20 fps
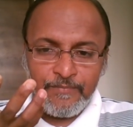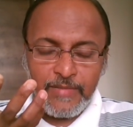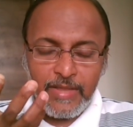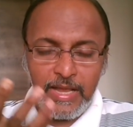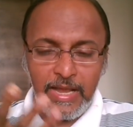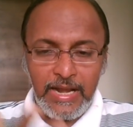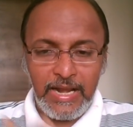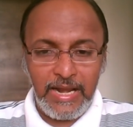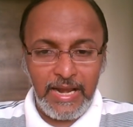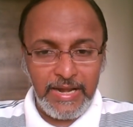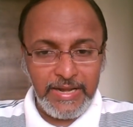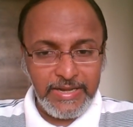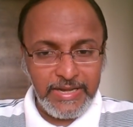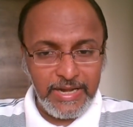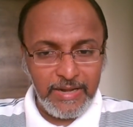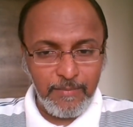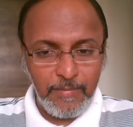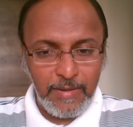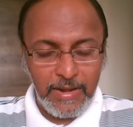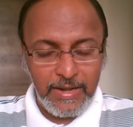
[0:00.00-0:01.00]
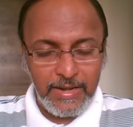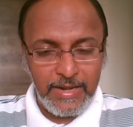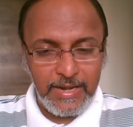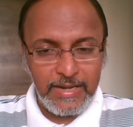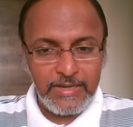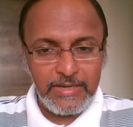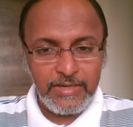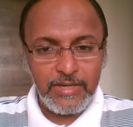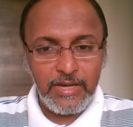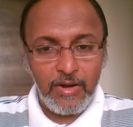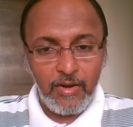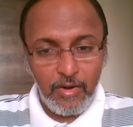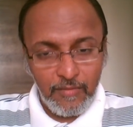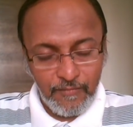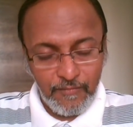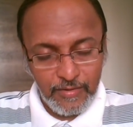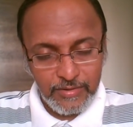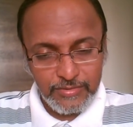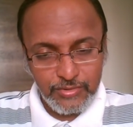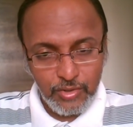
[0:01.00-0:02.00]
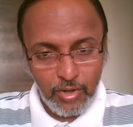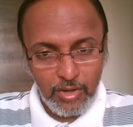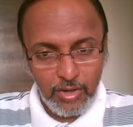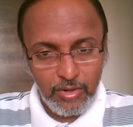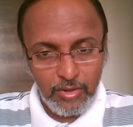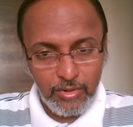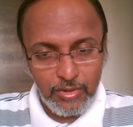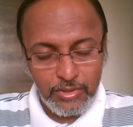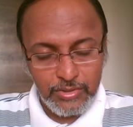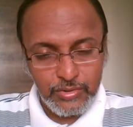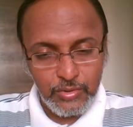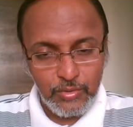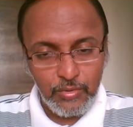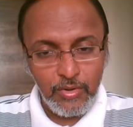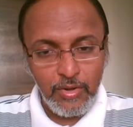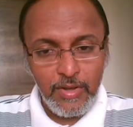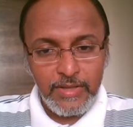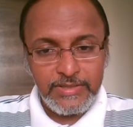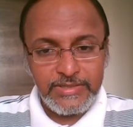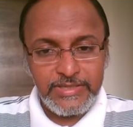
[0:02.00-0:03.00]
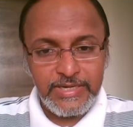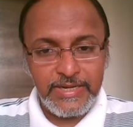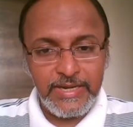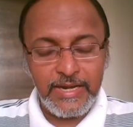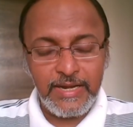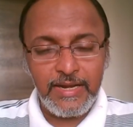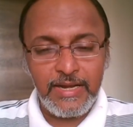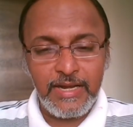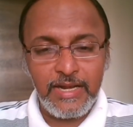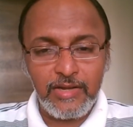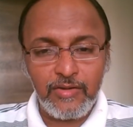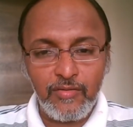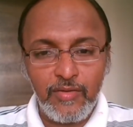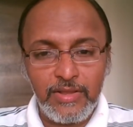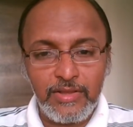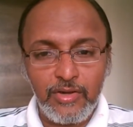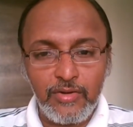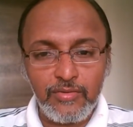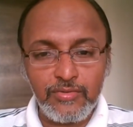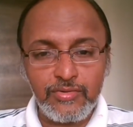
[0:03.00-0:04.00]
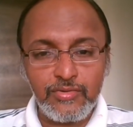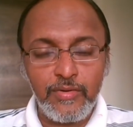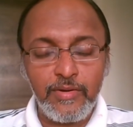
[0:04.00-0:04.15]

enlightened planet of a soul also seated in the twelfth house,